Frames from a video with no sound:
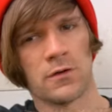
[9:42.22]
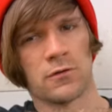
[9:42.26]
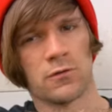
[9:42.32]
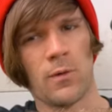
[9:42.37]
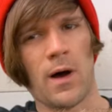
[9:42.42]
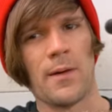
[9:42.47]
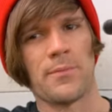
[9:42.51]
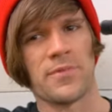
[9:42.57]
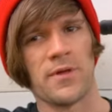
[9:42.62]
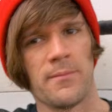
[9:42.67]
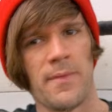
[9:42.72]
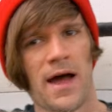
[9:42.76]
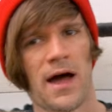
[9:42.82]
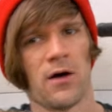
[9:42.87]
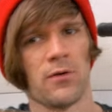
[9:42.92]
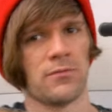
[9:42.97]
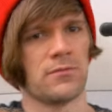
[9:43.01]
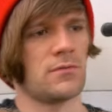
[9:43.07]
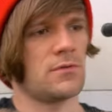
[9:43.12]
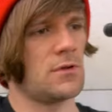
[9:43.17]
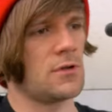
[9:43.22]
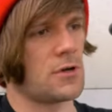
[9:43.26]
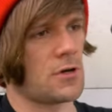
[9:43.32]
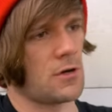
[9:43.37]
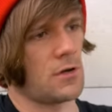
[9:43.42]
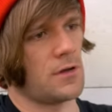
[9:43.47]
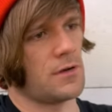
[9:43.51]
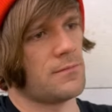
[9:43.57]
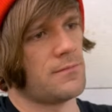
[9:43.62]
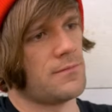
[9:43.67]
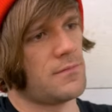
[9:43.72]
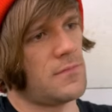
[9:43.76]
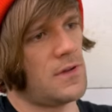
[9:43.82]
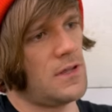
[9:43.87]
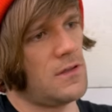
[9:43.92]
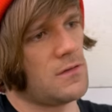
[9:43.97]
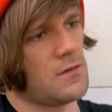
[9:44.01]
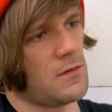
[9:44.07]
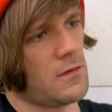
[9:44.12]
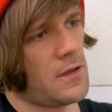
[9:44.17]
swap them out, you could
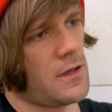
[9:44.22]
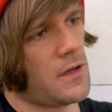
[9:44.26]
easily.